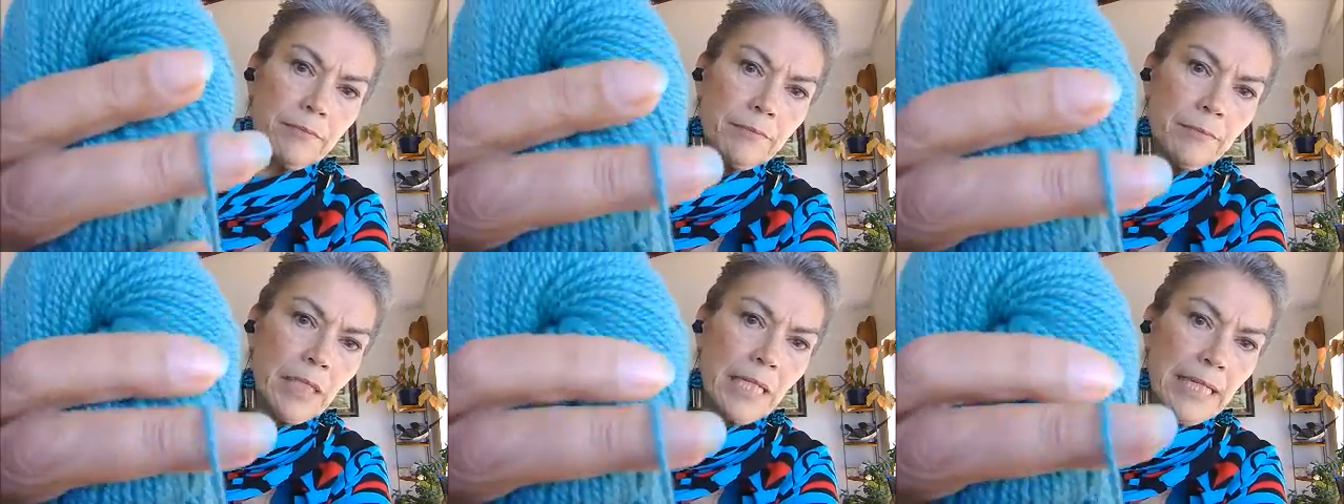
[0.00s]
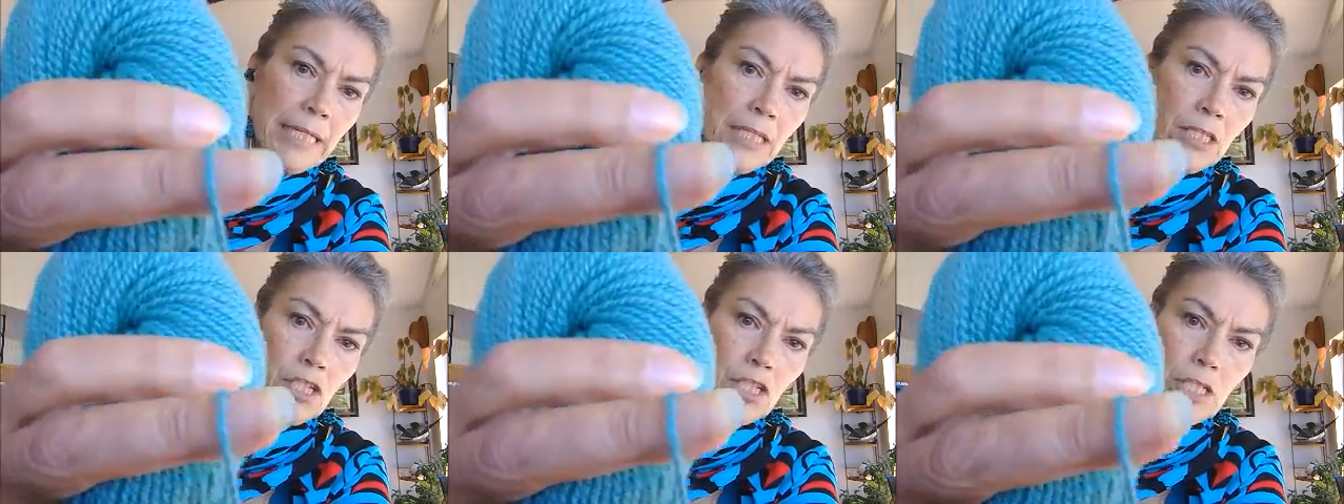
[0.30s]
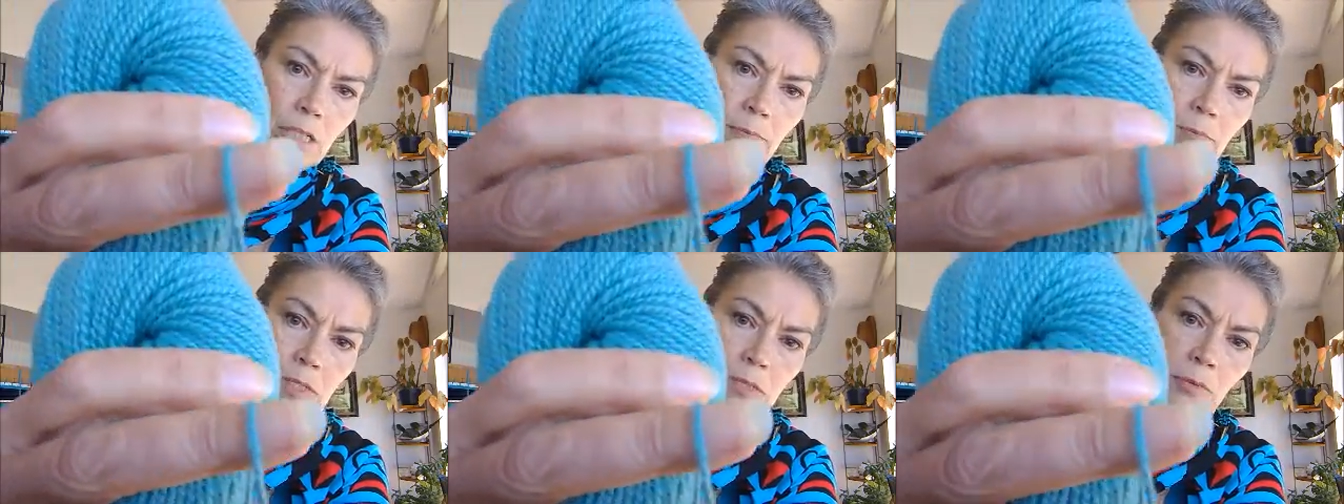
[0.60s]
plain
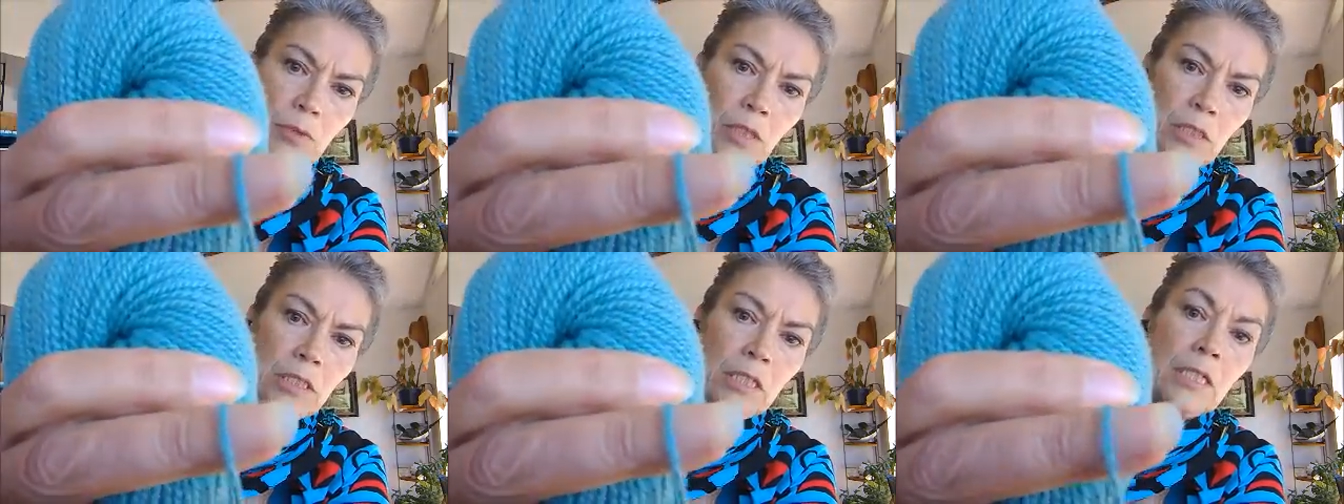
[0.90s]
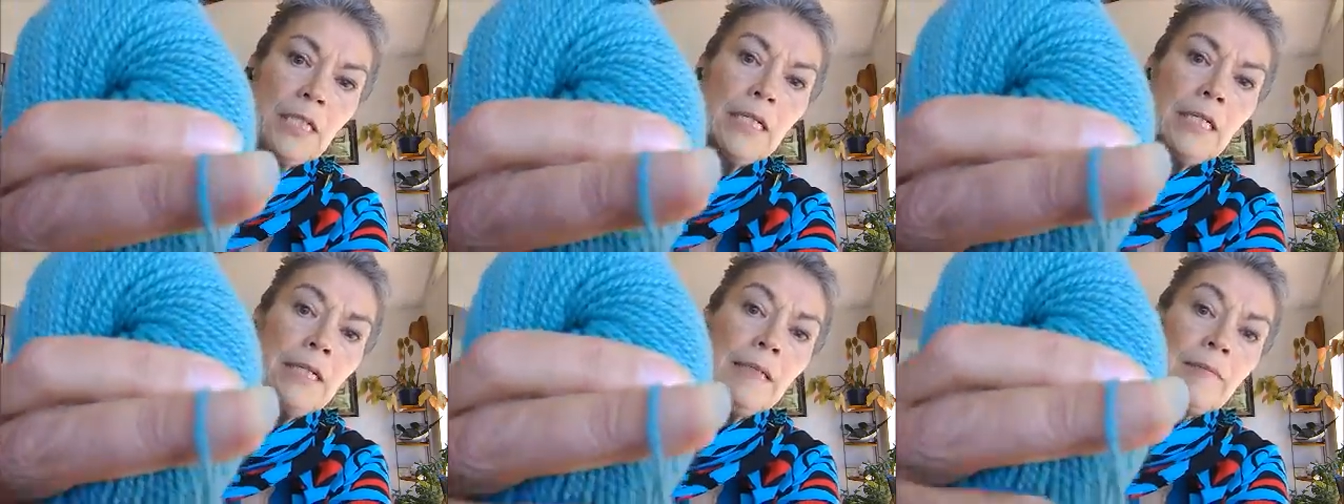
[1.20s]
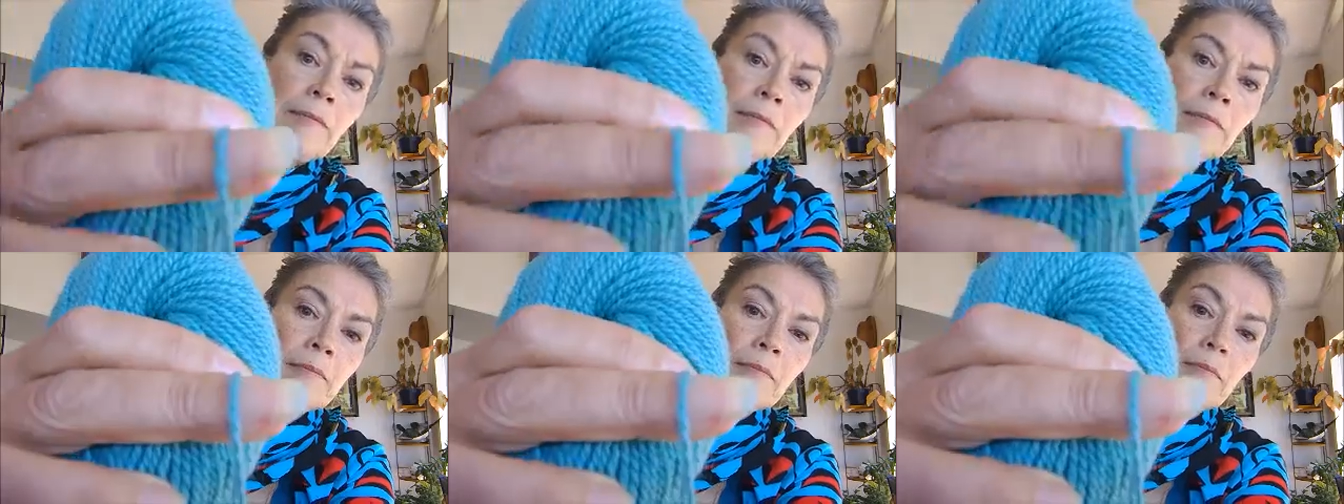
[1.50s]
sheep's wool,
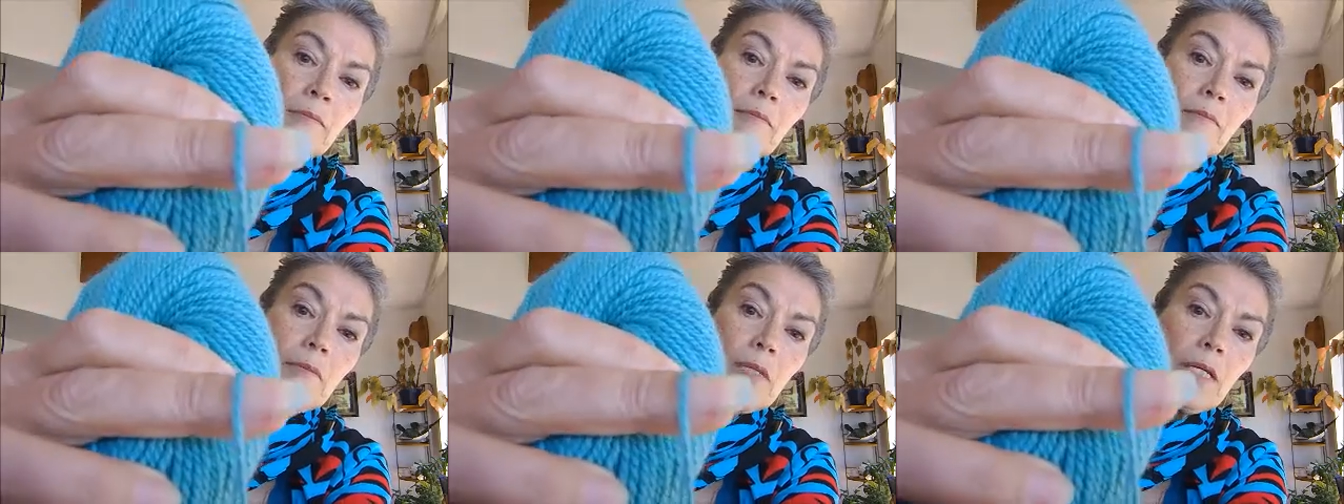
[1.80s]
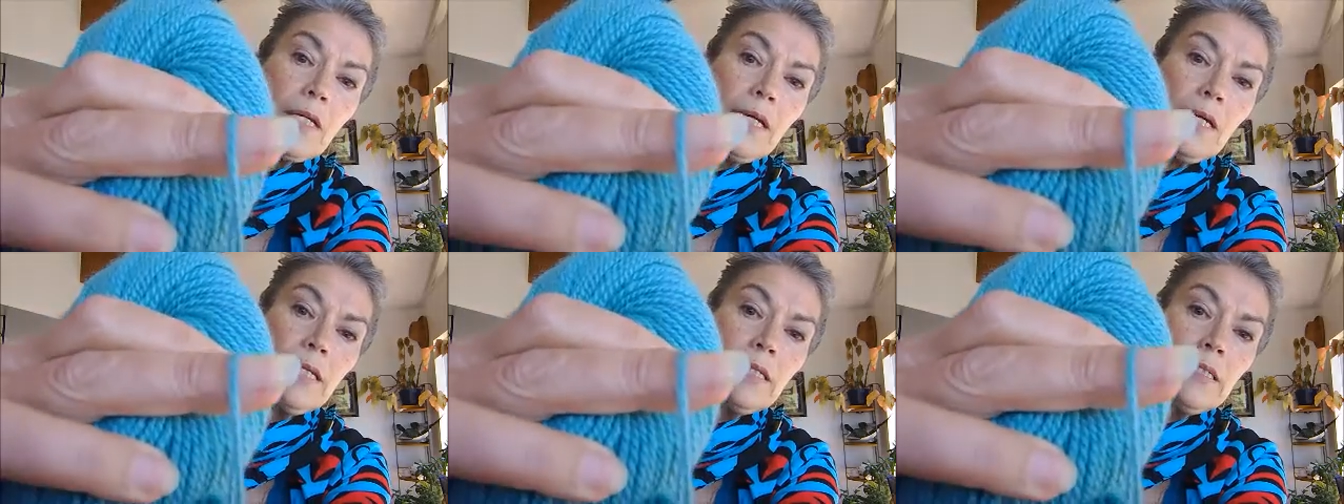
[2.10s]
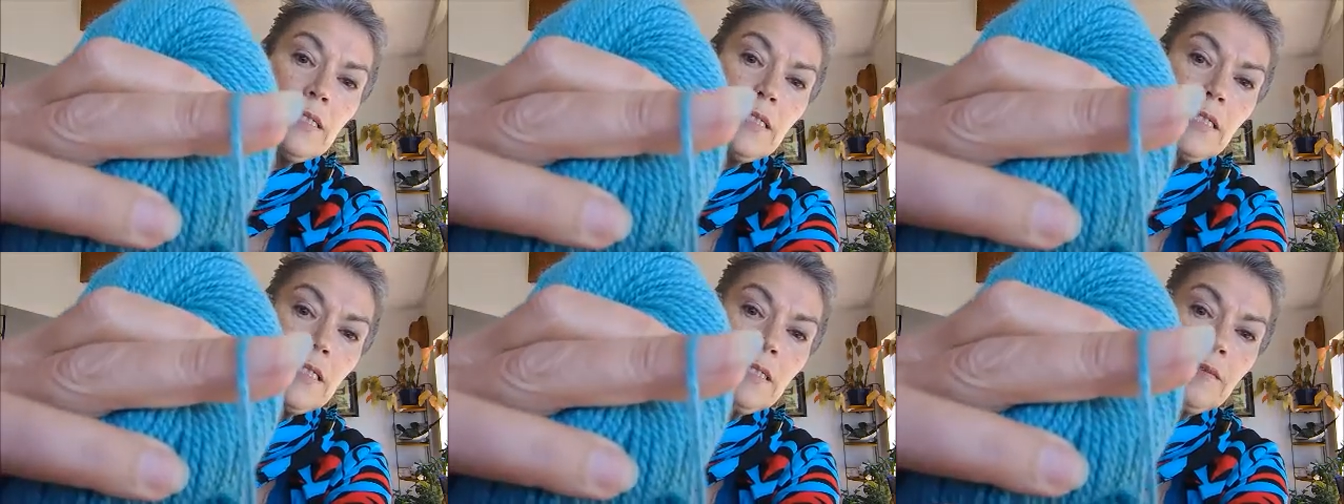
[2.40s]
and